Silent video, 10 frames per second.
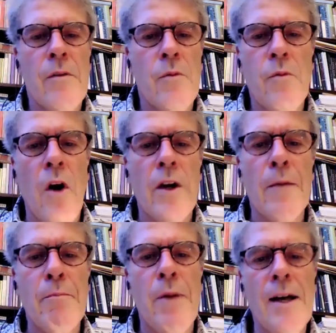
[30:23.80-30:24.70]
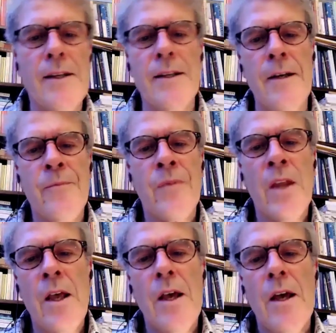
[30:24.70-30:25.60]
working partner.
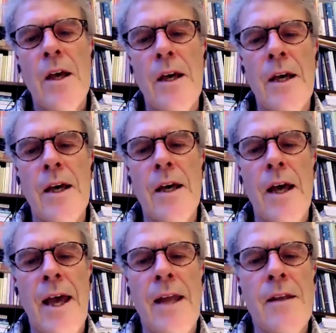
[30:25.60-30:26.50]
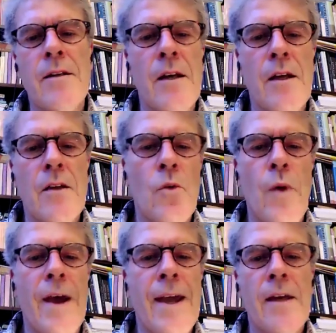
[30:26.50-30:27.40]
You
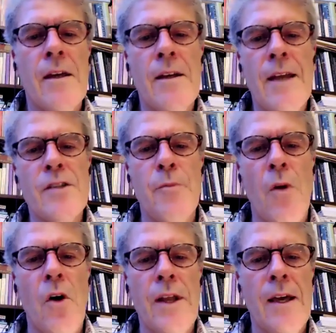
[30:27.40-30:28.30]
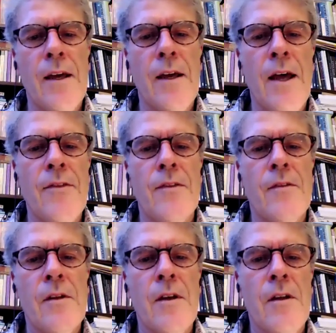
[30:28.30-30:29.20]
wake next morning and
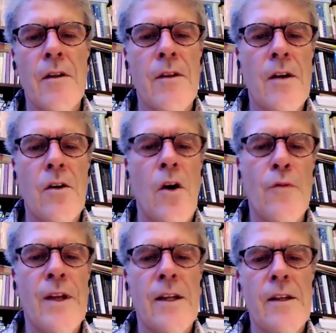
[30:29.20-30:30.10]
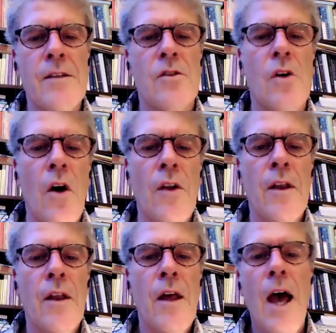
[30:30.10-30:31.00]
the conflict is
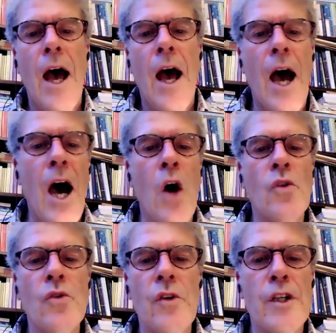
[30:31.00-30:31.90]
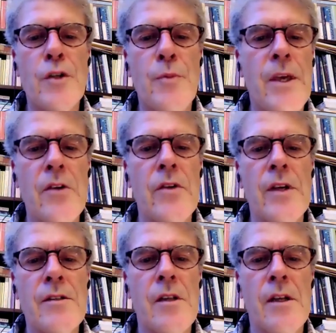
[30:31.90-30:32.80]
gone. How do you
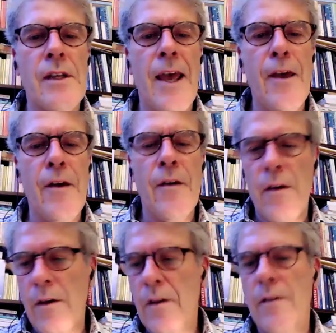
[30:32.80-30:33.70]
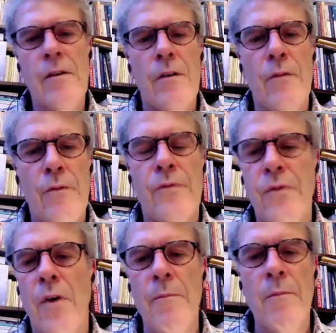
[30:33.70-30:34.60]
experience the day
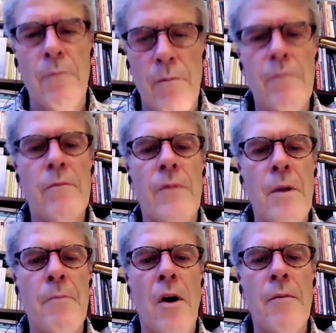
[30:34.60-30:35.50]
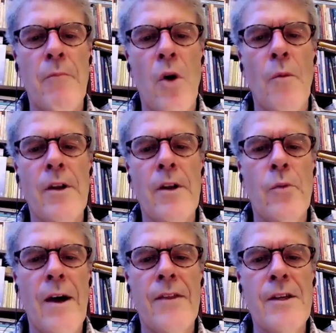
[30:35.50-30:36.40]
from the moment
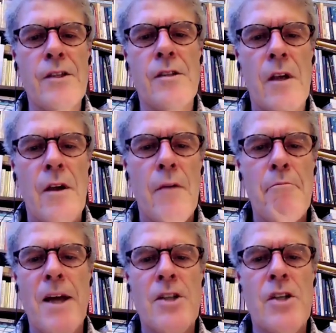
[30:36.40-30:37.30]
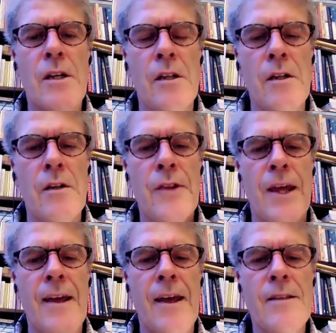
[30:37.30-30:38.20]
where this magical
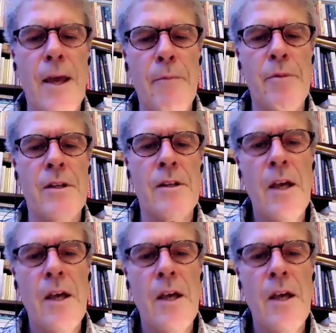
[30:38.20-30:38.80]
thing has happened?